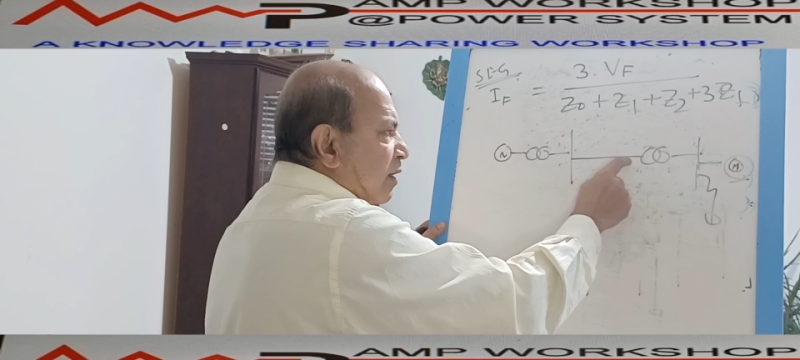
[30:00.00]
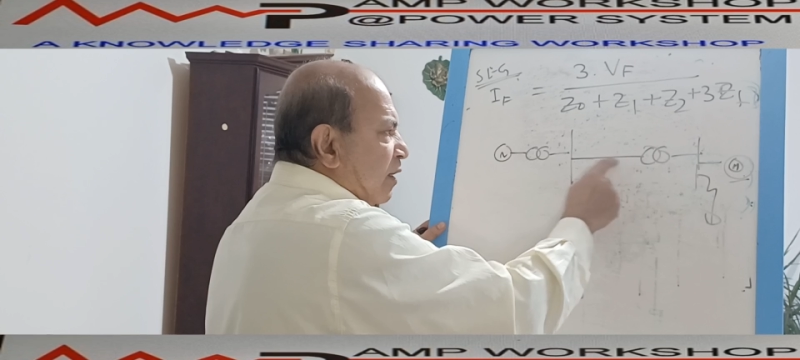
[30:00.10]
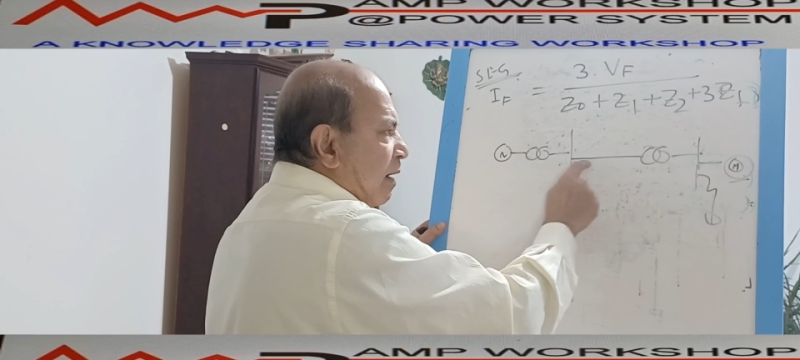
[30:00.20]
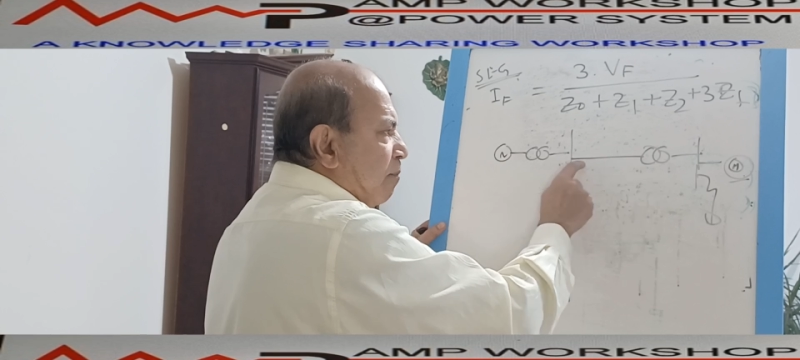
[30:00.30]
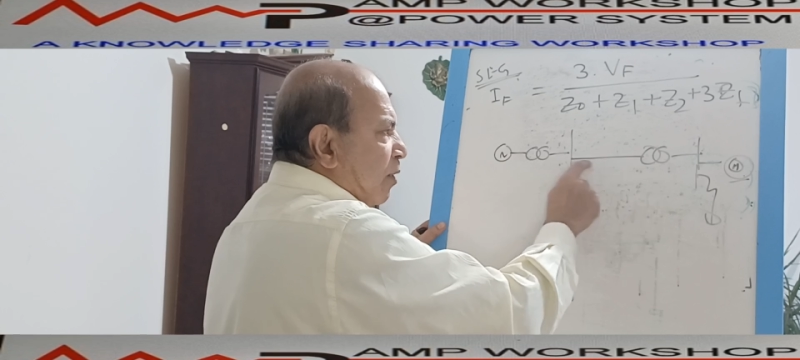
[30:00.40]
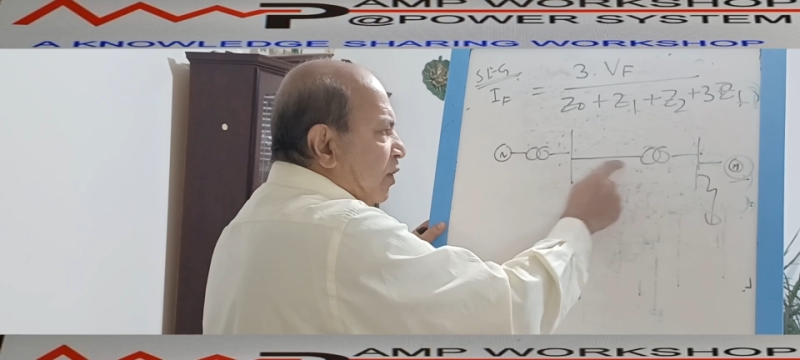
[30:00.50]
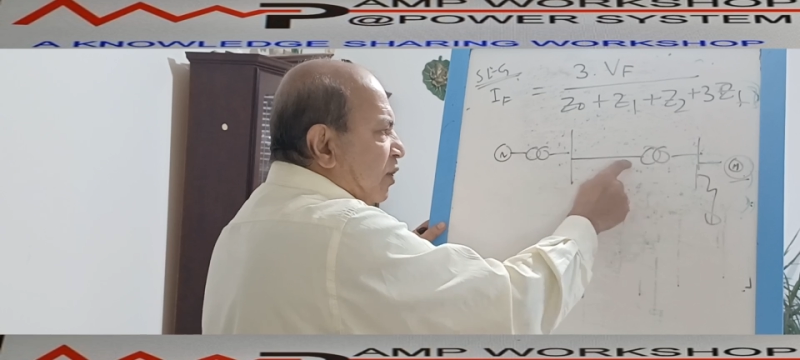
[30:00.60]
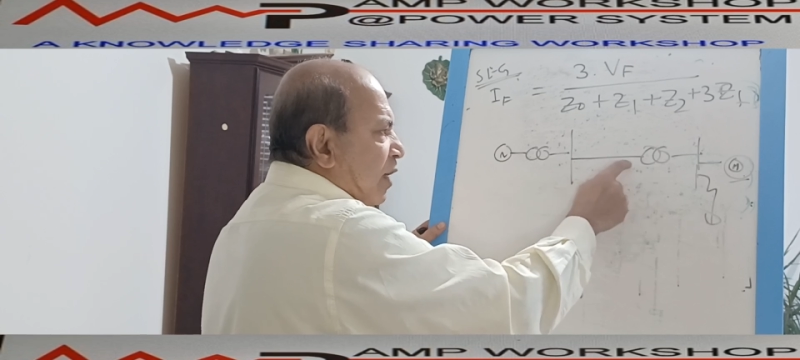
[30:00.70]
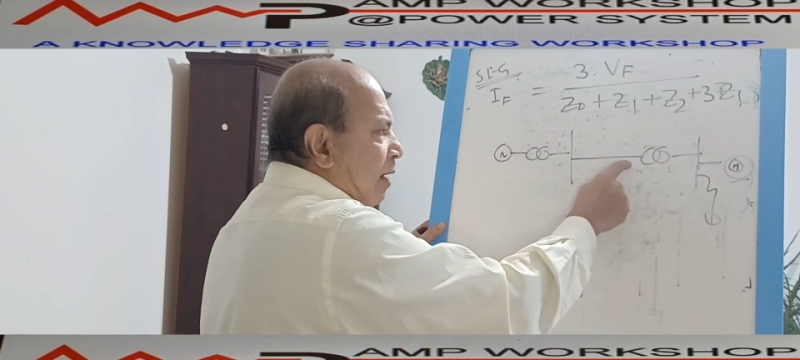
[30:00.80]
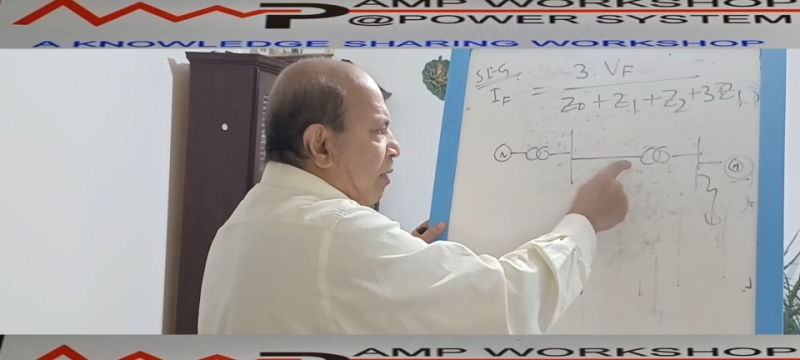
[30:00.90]
the same for this
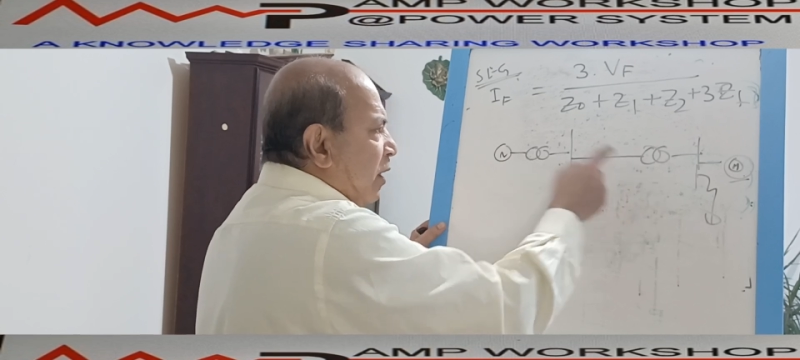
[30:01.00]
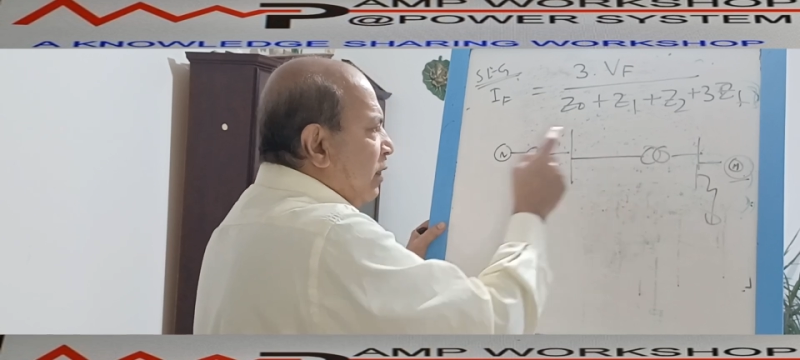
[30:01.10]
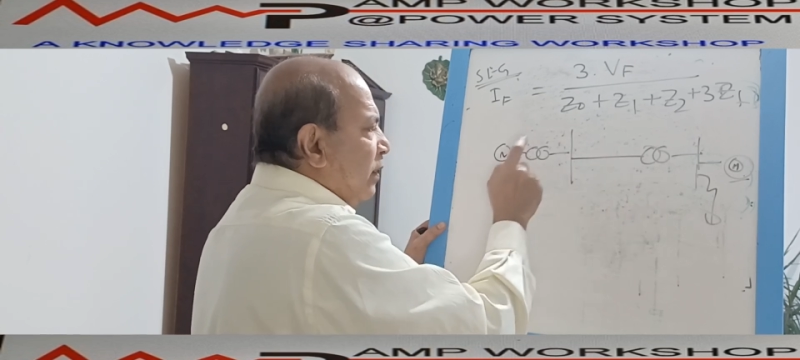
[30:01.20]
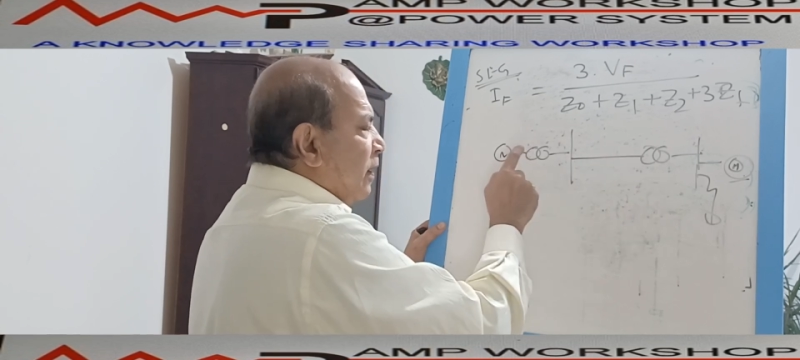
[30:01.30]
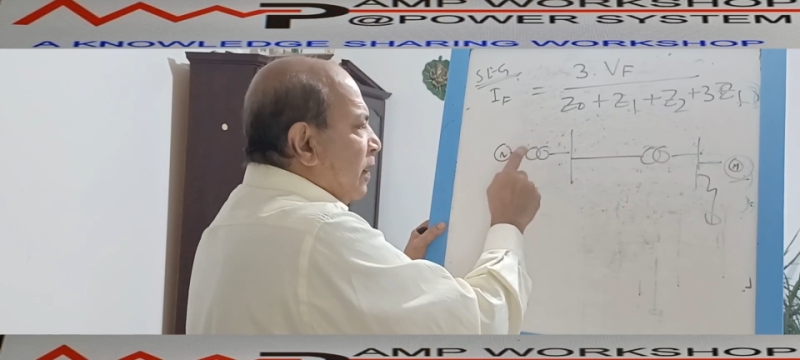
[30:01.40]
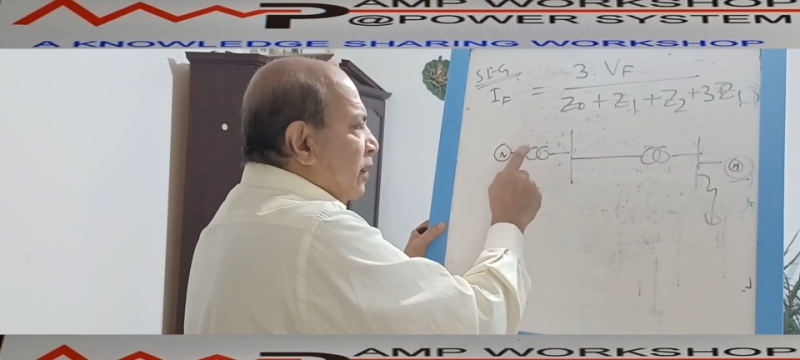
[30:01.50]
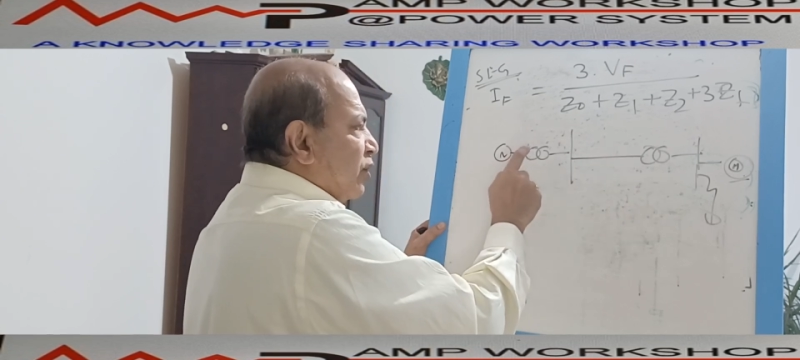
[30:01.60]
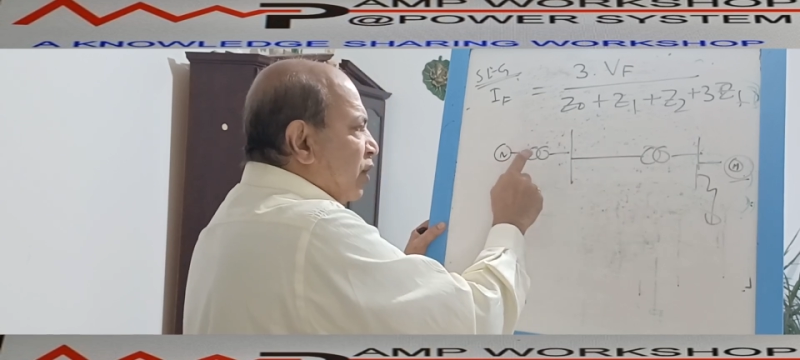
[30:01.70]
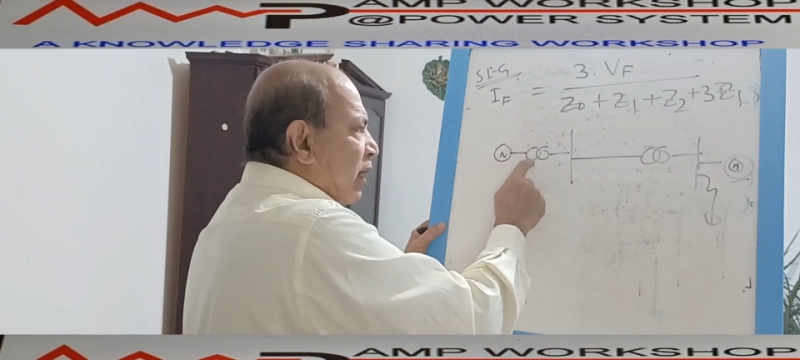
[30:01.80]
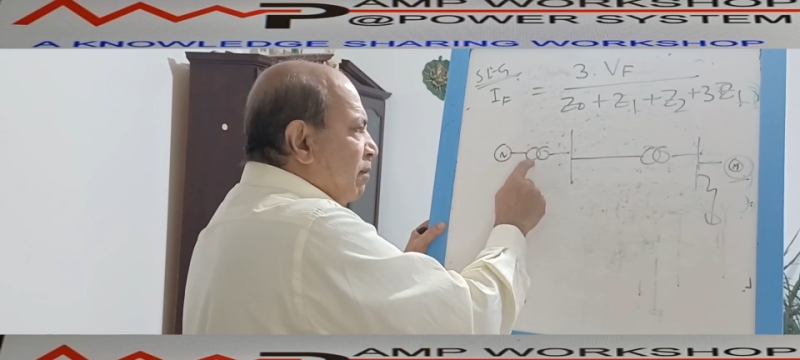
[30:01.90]
cable,
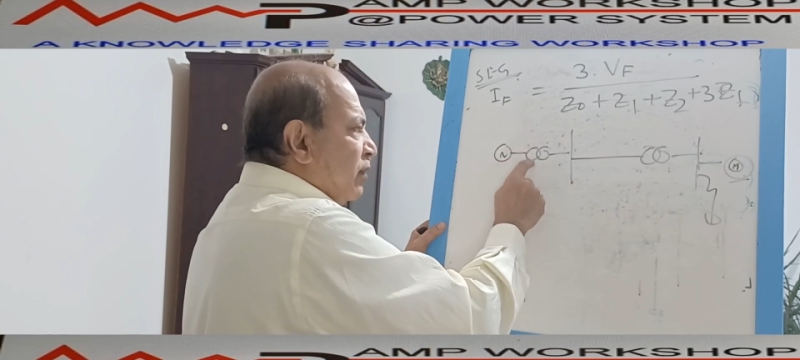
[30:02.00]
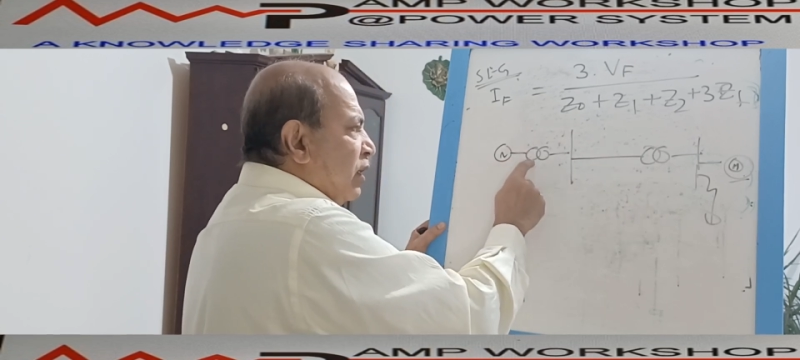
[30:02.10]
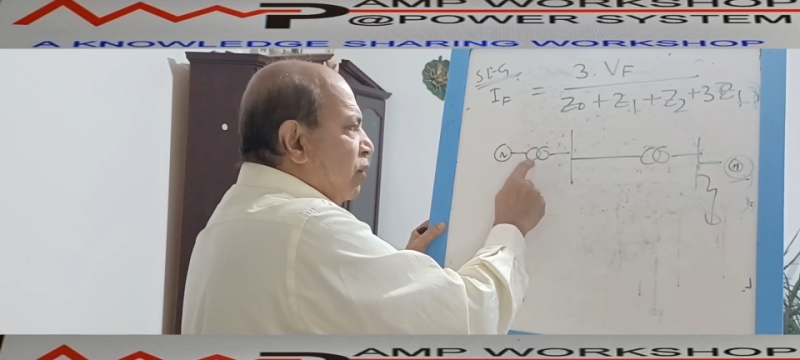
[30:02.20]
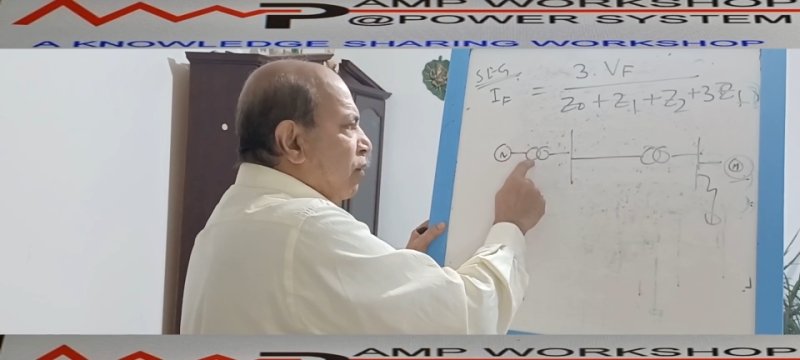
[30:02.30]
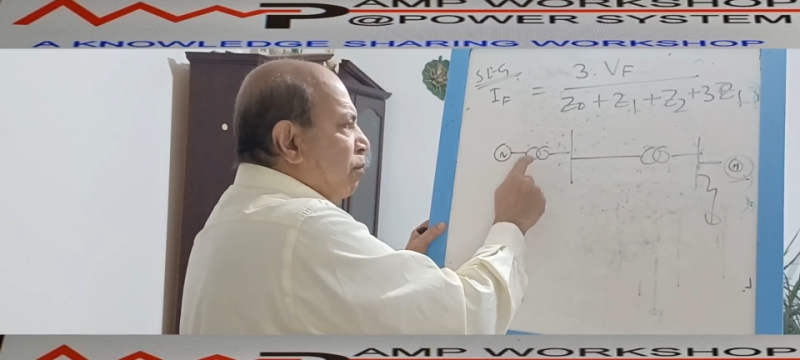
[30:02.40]
same zero,